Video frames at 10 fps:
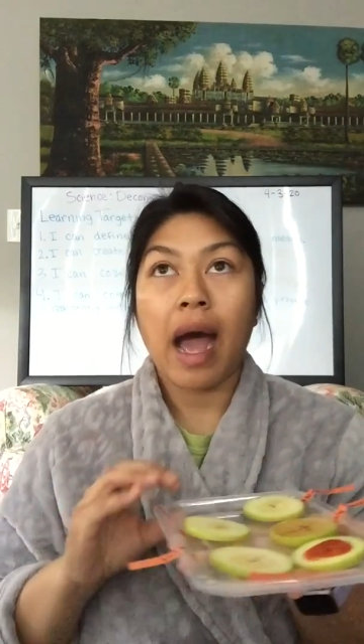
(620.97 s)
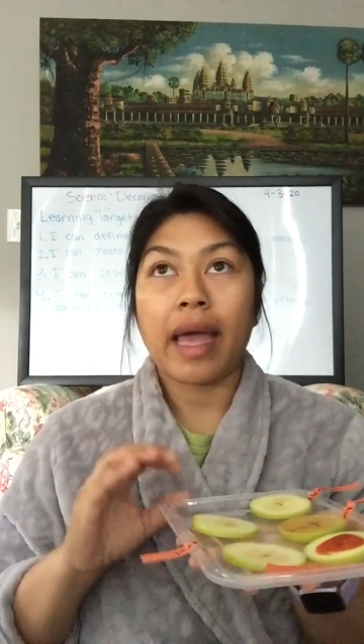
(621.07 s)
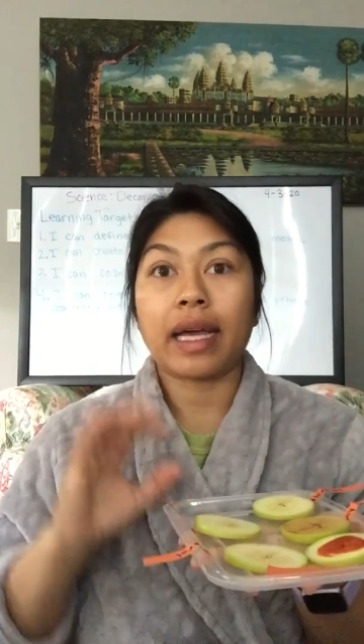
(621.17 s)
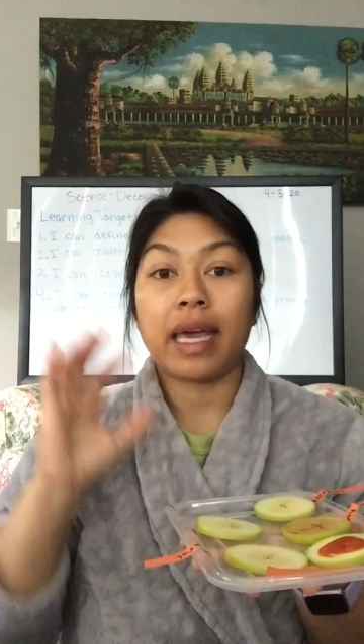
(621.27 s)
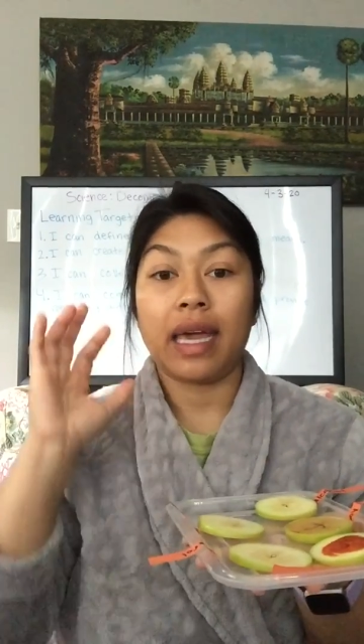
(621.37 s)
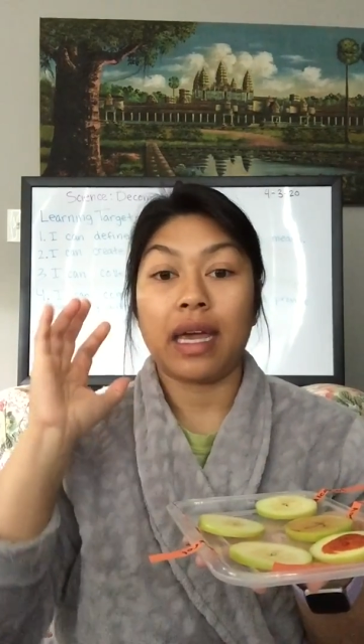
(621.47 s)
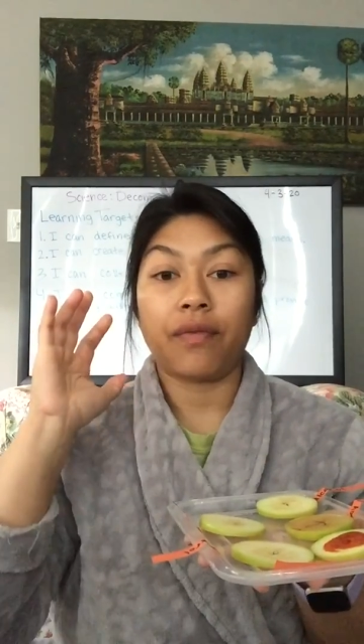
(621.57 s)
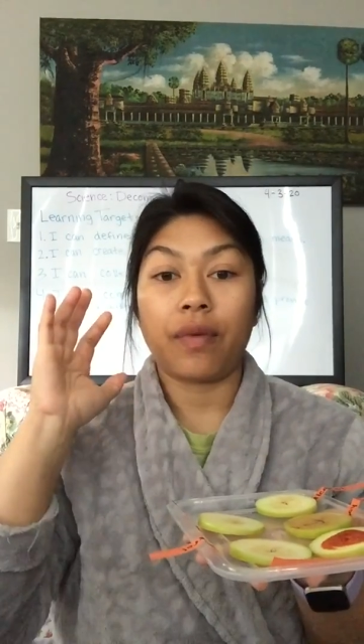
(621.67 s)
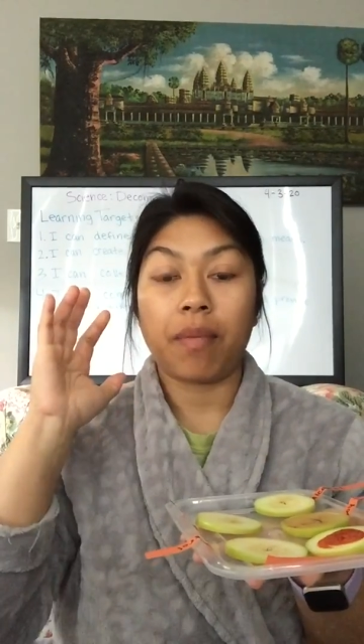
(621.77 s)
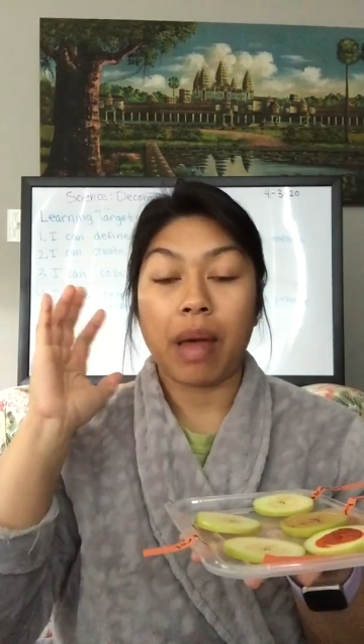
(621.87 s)
I
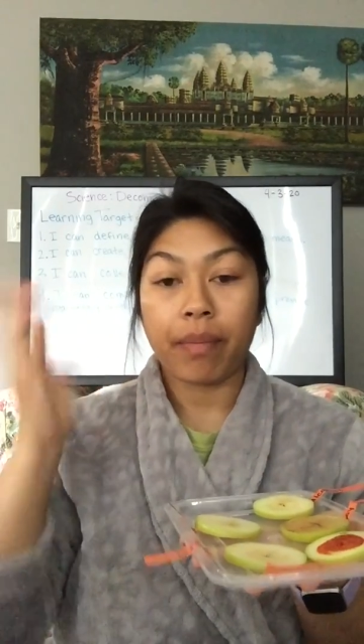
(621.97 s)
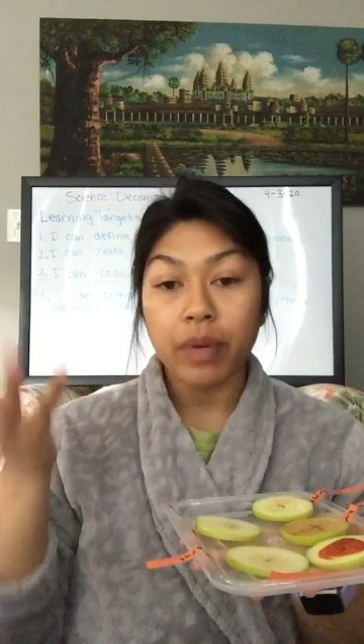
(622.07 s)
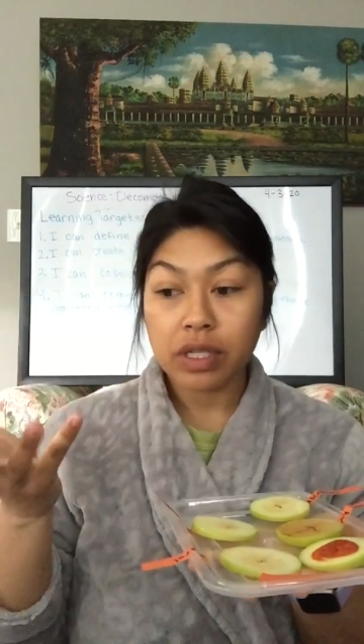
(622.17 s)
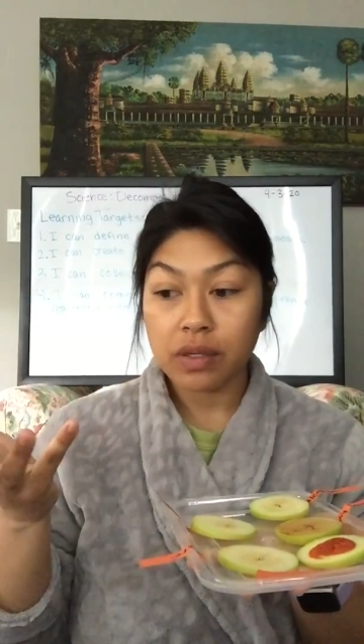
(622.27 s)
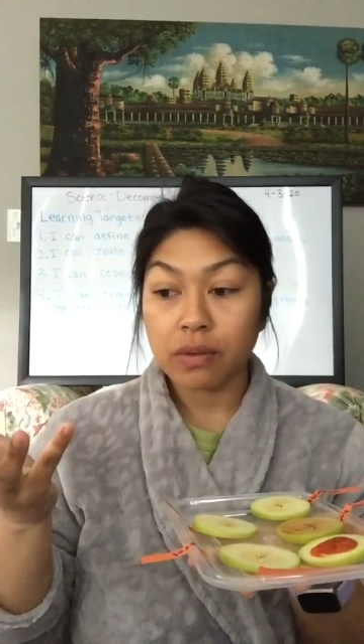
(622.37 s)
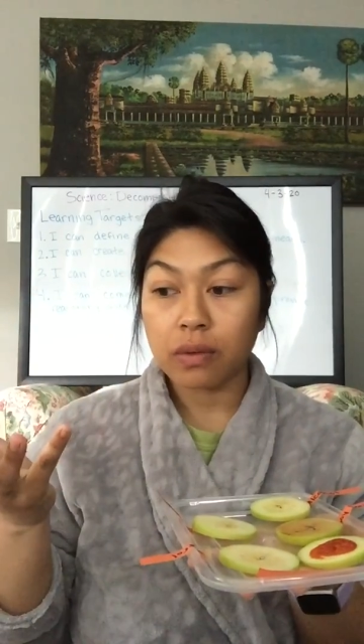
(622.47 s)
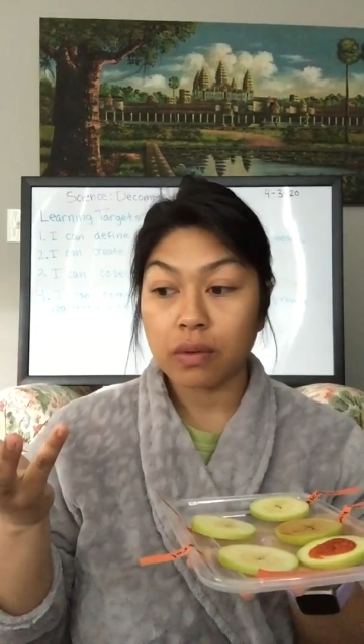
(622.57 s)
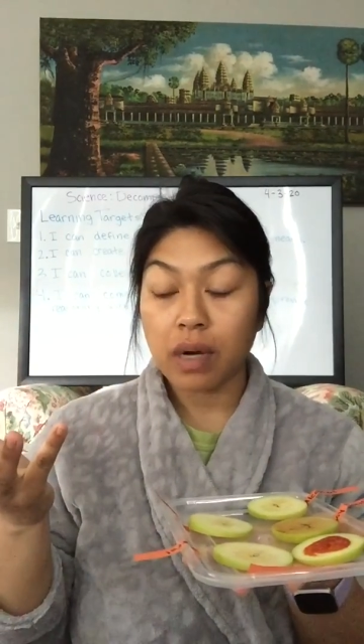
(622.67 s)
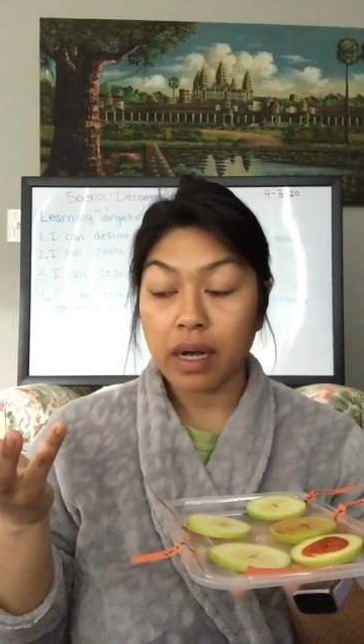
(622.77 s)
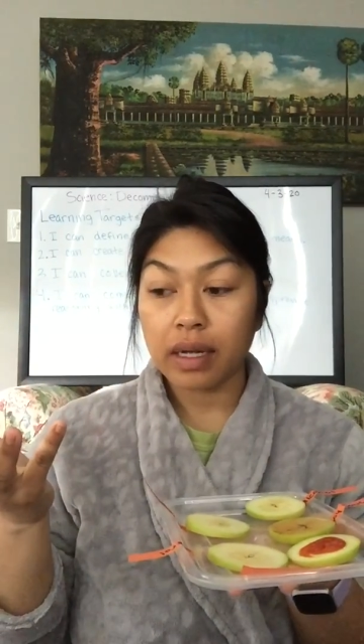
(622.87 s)
can remember to